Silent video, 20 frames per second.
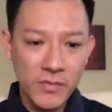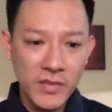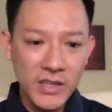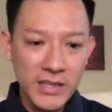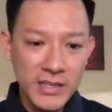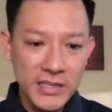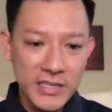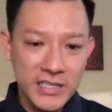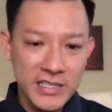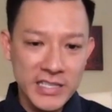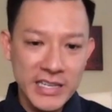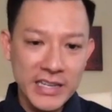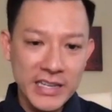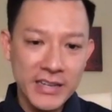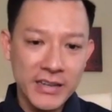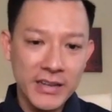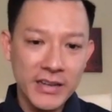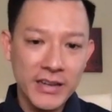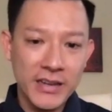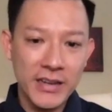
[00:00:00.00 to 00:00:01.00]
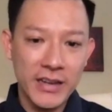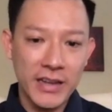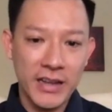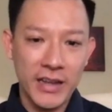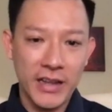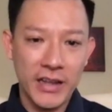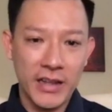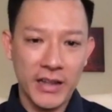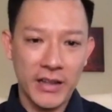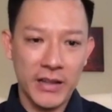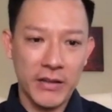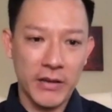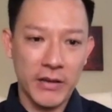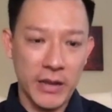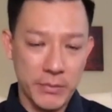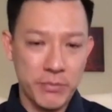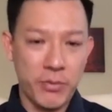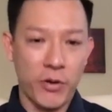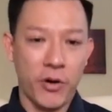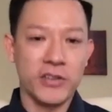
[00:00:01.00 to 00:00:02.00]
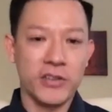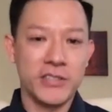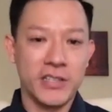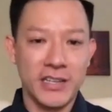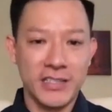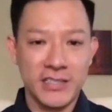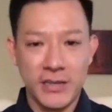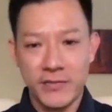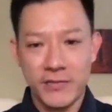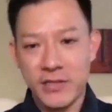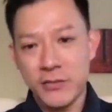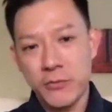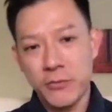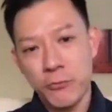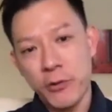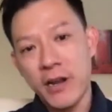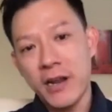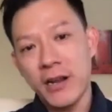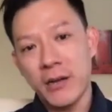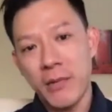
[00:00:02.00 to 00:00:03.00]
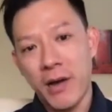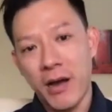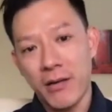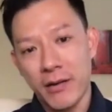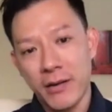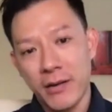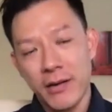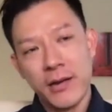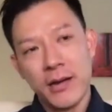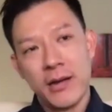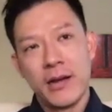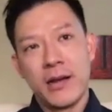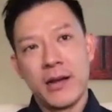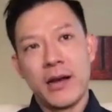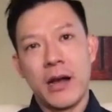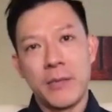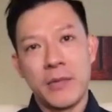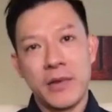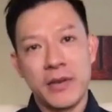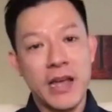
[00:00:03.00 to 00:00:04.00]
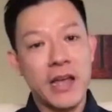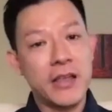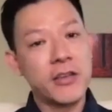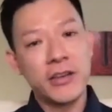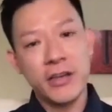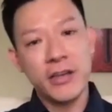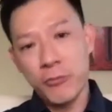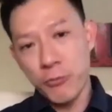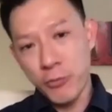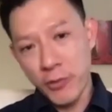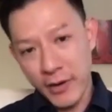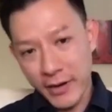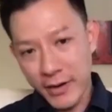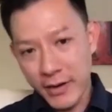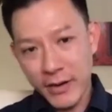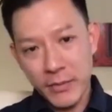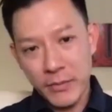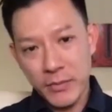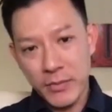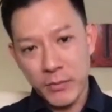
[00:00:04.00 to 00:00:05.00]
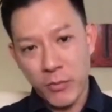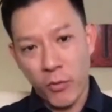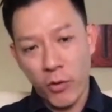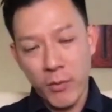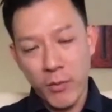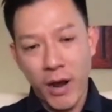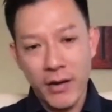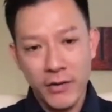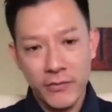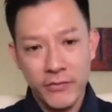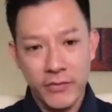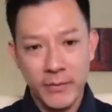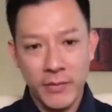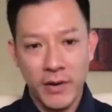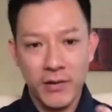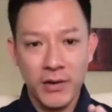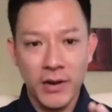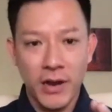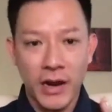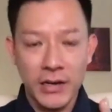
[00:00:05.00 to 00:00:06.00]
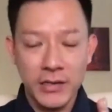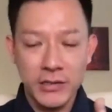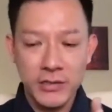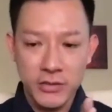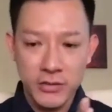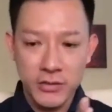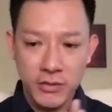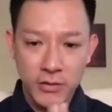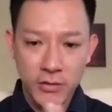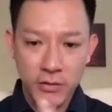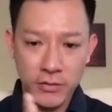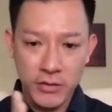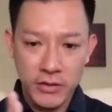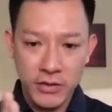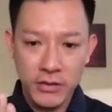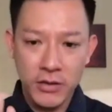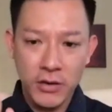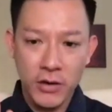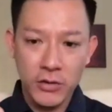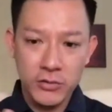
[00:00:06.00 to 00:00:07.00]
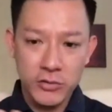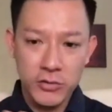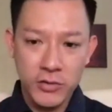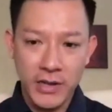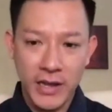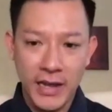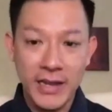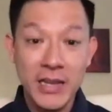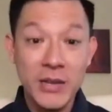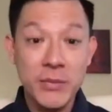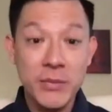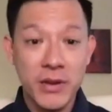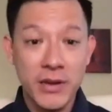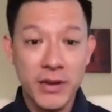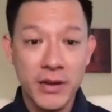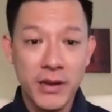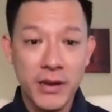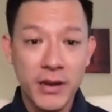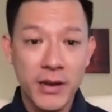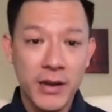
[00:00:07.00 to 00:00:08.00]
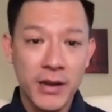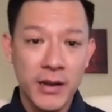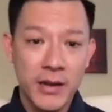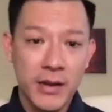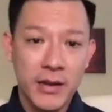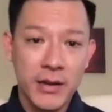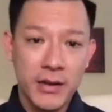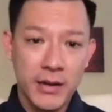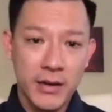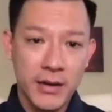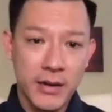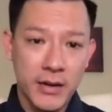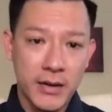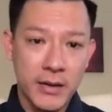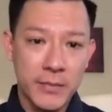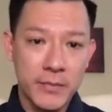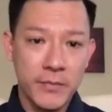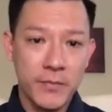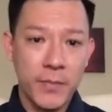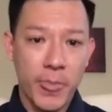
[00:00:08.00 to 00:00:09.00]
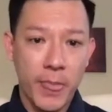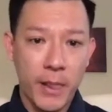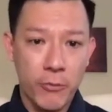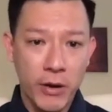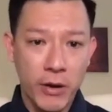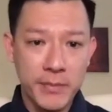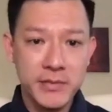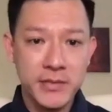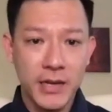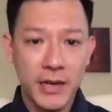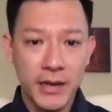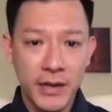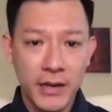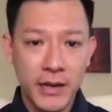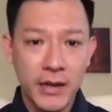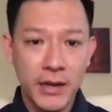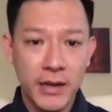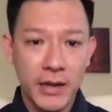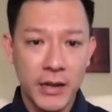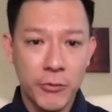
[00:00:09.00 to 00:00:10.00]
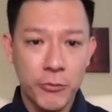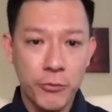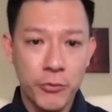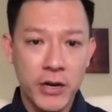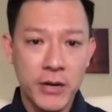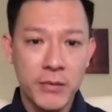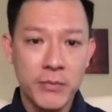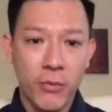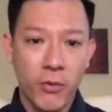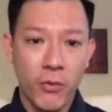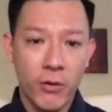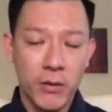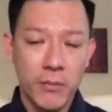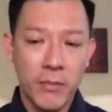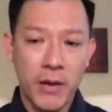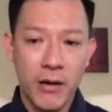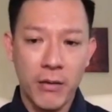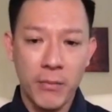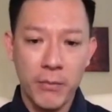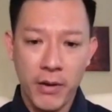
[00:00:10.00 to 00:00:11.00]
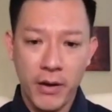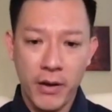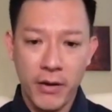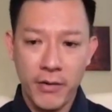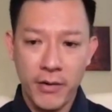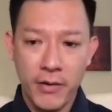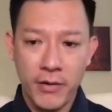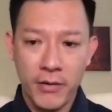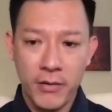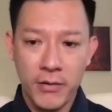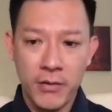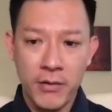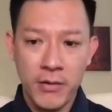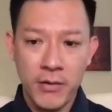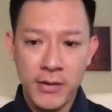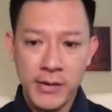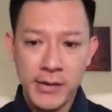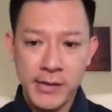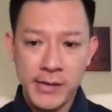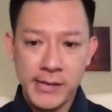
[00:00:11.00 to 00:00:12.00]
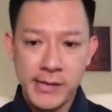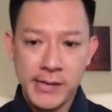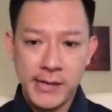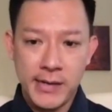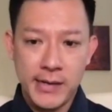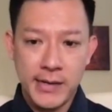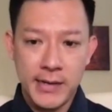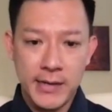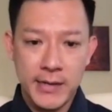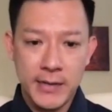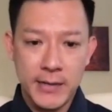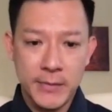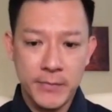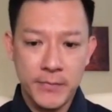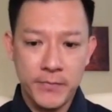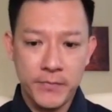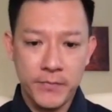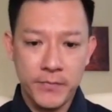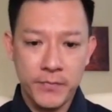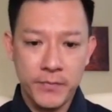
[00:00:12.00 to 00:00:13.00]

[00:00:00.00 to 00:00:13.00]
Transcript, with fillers: see in person instead of just reading about it. I mean, yeah, you can read more about it from online too. You can go to the A E P mm-hmm. uh, website and read more about perio. Um,